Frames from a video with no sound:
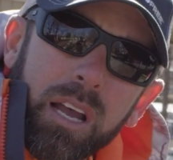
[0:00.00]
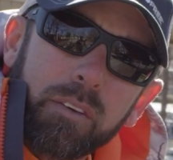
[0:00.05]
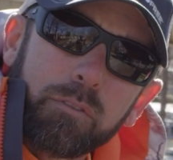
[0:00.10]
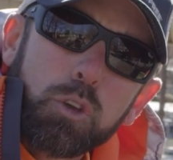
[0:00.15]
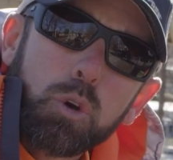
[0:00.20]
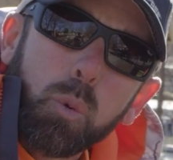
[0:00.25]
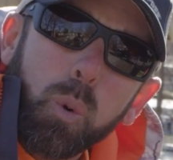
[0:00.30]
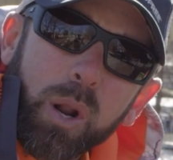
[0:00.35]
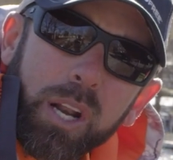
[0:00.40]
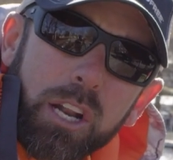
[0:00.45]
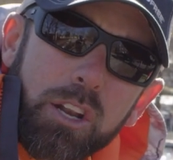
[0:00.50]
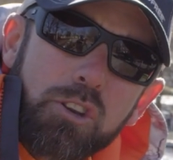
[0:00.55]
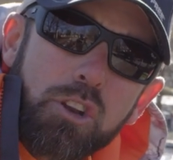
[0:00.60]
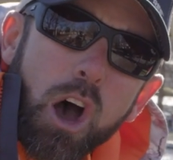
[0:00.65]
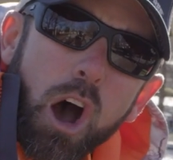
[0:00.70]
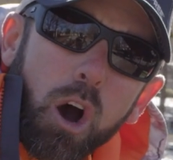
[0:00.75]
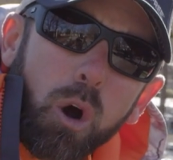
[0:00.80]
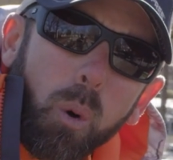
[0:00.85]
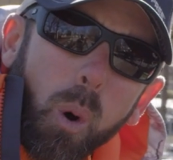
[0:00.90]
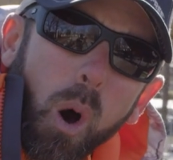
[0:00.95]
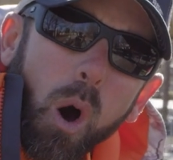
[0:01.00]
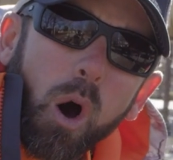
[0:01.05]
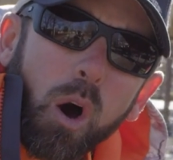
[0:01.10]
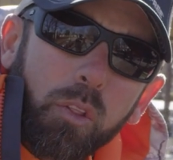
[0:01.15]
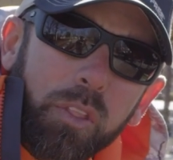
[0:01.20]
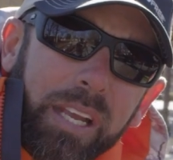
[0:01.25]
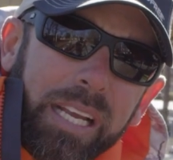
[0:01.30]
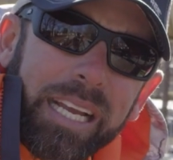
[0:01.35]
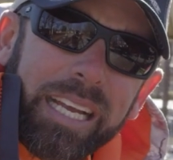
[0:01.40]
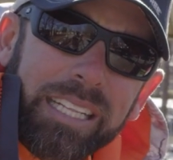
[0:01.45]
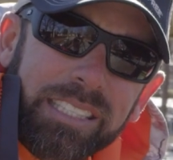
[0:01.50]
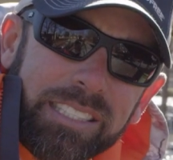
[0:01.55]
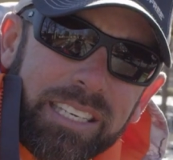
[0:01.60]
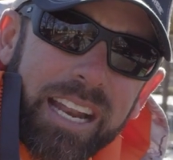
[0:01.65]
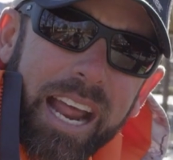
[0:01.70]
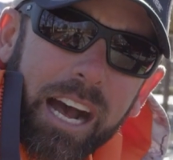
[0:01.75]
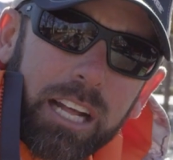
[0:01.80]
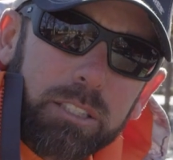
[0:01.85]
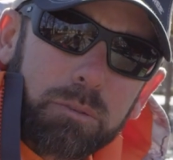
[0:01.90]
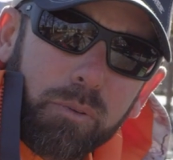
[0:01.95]
if you want to know all the ins
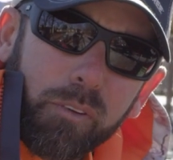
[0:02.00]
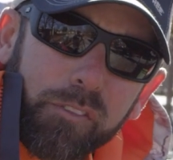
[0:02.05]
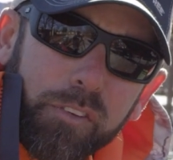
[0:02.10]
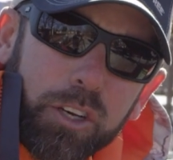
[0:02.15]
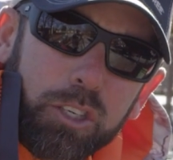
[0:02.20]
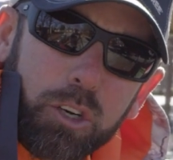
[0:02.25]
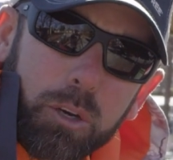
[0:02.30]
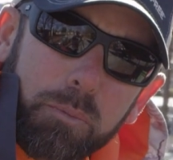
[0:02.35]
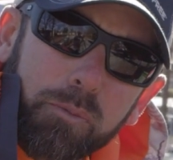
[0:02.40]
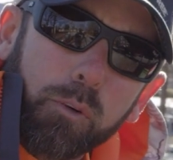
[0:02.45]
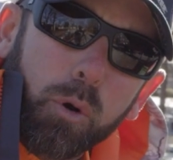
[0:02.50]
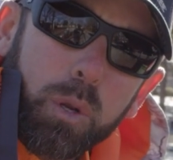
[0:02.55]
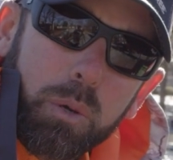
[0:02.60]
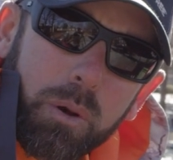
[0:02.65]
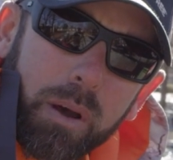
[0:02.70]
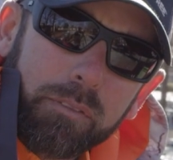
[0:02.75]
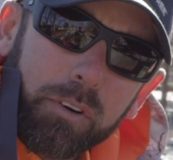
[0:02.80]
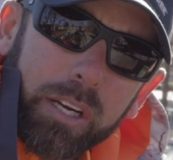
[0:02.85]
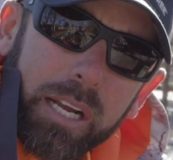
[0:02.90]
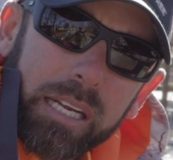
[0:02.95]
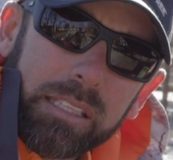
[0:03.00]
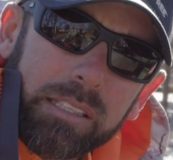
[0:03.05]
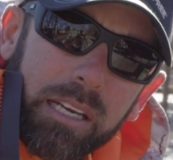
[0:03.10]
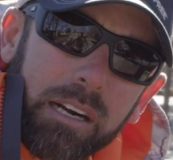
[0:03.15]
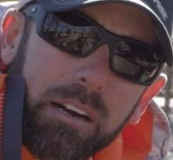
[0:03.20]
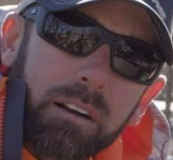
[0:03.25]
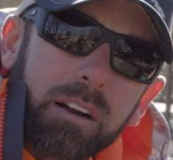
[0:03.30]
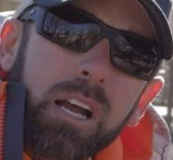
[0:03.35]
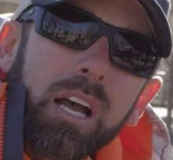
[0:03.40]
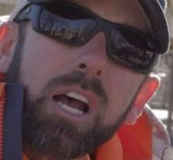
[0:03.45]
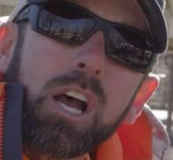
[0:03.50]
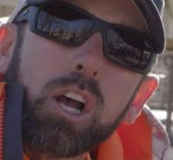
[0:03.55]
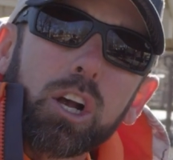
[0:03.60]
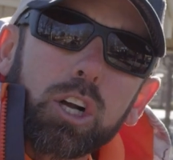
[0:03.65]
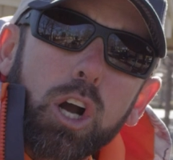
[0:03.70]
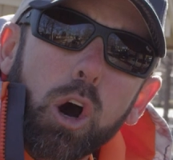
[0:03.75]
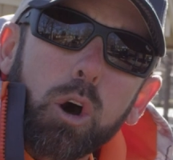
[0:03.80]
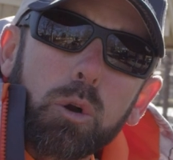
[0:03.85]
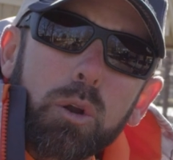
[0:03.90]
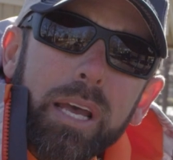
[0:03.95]
and outs of a fishery before you ever get there,
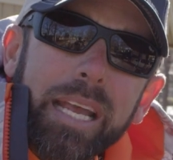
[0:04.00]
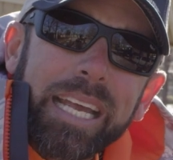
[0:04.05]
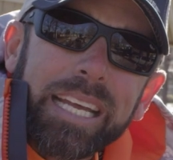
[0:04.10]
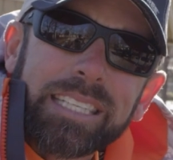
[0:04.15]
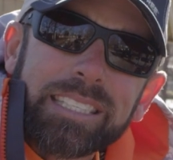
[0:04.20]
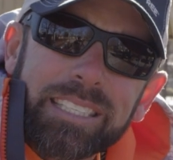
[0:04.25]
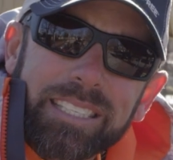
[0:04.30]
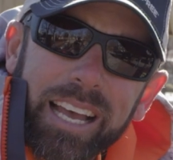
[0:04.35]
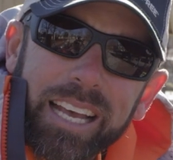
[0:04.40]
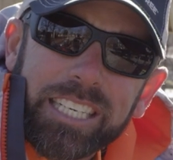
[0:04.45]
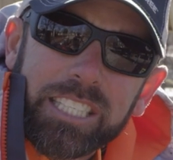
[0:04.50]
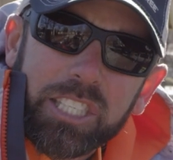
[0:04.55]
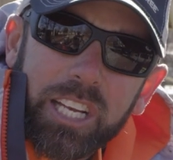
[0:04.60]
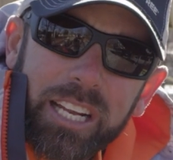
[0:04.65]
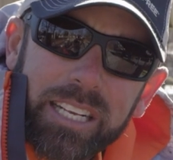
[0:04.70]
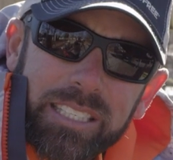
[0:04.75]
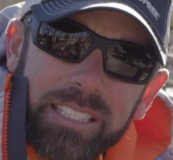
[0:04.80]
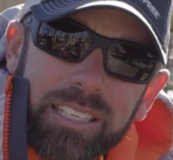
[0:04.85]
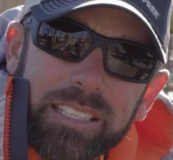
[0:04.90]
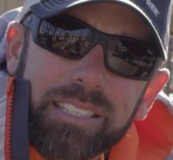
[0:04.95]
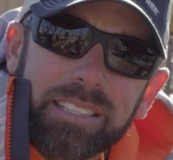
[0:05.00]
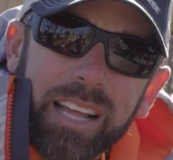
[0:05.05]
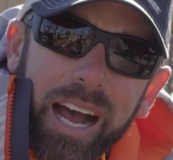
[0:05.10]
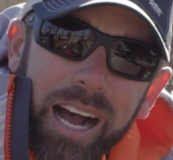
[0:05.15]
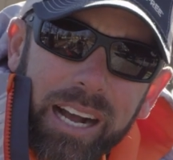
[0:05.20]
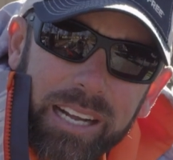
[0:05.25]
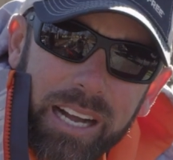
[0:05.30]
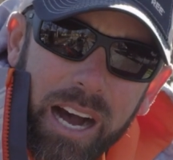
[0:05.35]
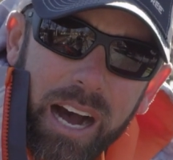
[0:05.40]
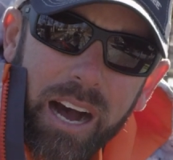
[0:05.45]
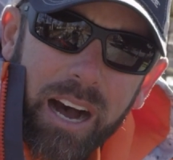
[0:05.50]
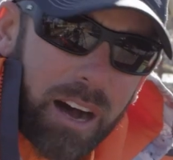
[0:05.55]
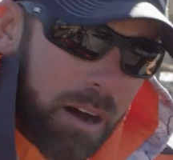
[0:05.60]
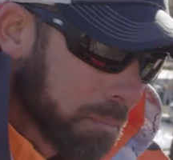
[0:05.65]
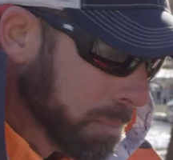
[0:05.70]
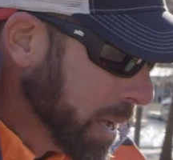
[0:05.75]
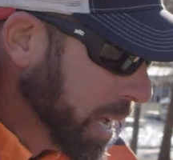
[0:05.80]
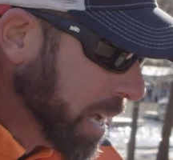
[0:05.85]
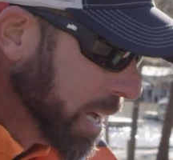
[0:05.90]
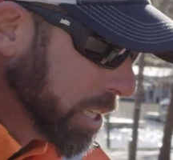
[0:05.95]
go to
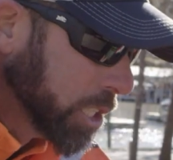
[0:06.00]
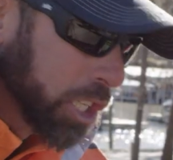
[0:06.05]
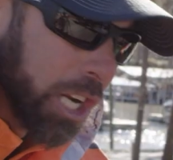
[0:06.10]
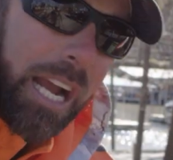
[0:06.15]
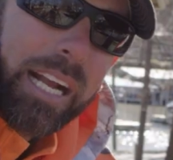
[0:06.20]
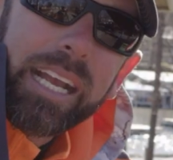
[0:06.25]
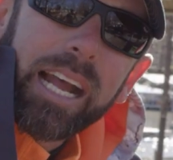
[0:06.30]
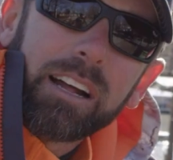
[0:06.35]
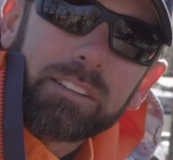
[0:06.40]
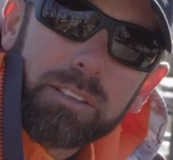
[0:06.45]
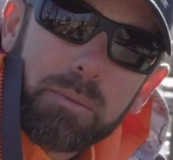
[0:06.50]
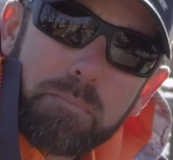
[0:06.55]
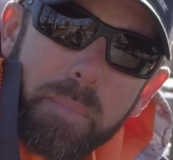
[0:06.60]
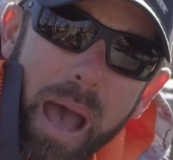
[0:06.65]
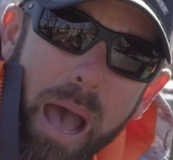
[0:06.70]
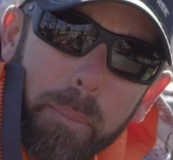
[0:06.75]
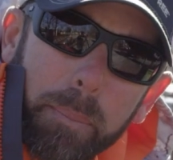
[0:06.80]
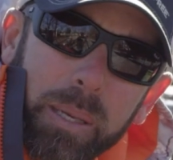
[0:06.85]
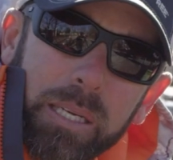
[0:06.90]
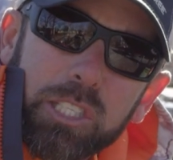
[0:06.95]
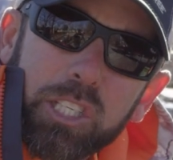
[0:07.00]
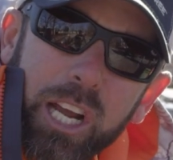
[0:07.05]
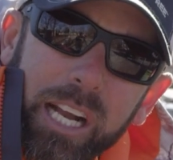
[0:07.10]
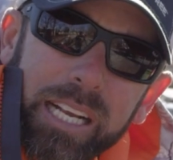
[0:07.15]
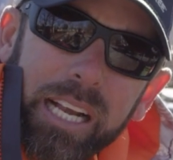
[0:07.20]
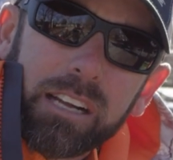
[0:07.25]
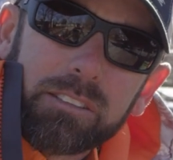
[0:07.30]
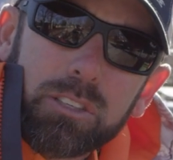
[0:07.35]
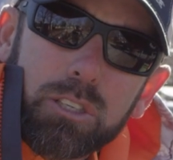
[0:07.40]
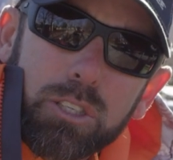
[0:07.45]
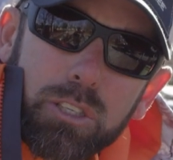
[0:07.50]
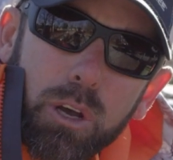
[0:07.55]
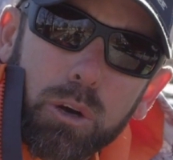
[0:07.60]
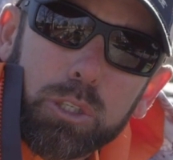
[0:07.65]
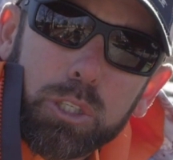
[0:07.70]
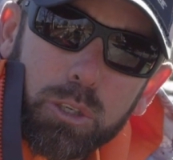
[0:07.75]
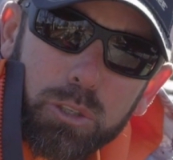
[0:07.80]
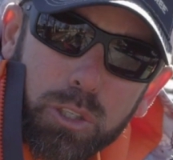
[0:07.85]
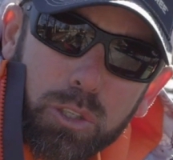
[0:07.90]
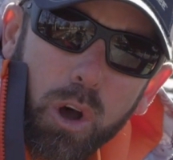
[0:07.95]
insightgenesis.com, check out the mapping, check out the
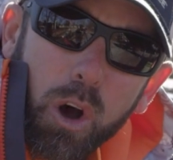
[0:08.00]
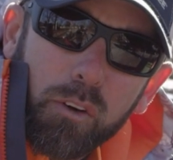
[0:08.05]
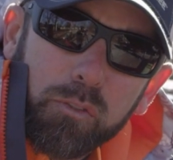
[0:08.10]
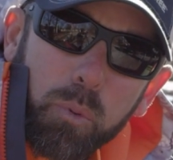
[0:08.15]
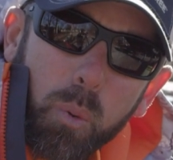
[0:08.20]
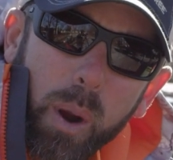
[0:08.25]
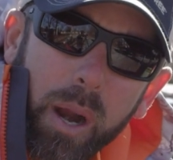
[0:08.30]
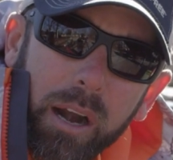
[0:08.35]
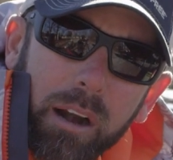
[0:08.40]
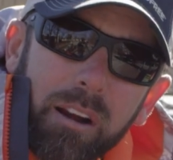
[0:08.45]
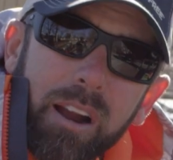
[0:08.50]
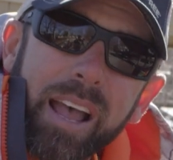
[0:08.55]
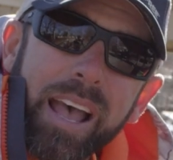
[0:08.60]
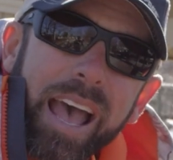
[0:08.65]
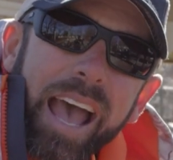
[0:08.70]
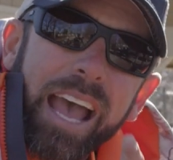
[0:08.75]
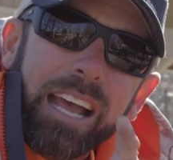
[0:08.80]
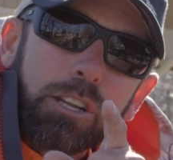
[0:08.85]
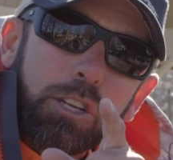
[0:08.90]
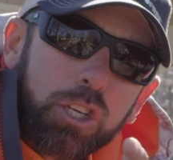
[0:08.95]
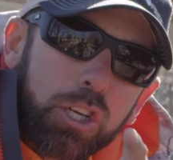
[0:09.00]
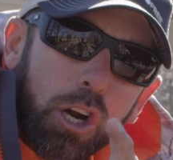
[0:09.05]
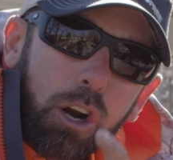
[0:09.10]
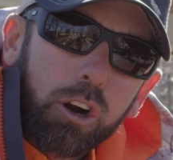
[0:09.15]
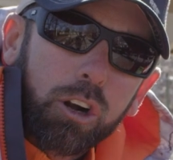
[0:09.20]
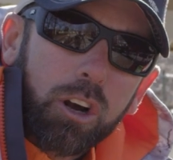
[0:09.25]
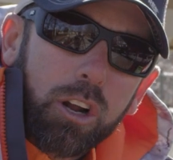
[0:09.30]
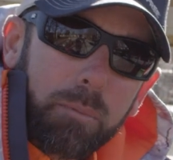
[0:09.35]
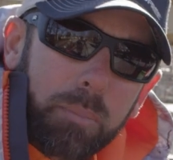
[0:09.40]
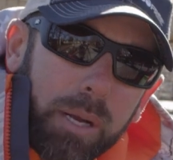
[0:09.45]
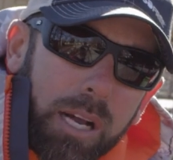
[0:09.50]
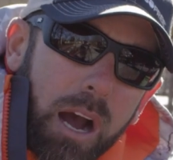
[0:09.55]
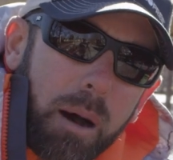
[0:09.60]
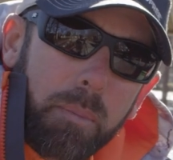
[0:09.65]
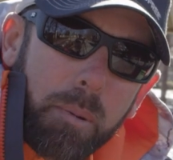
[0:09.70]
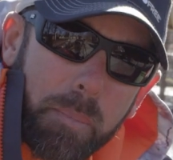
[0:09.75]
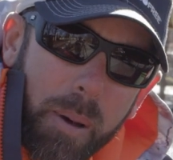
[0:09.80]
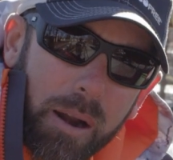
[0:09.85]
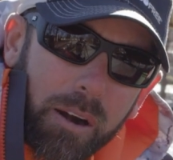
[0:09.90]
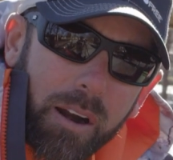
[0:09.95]
social software, and you're going to
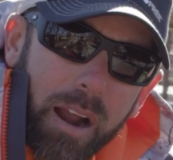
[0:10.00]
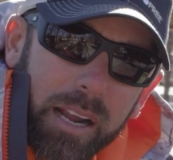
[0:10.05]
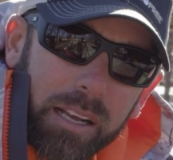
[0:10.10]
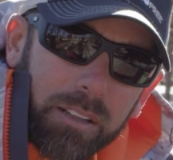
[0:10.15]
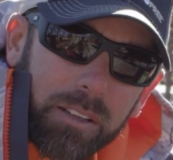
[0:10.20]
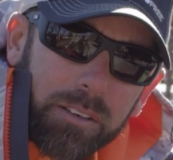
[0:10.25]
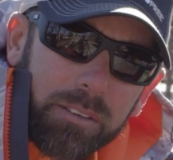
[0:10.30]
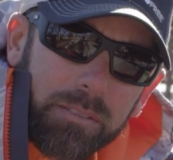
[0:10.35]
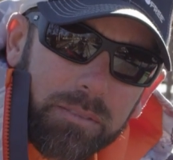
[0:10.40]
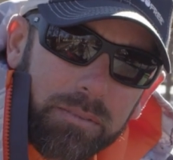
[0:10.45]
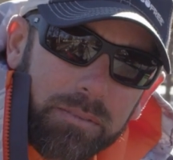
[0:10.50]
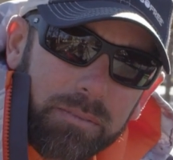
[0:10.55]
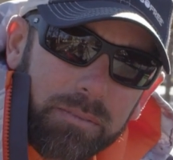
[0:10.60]
become a better angler.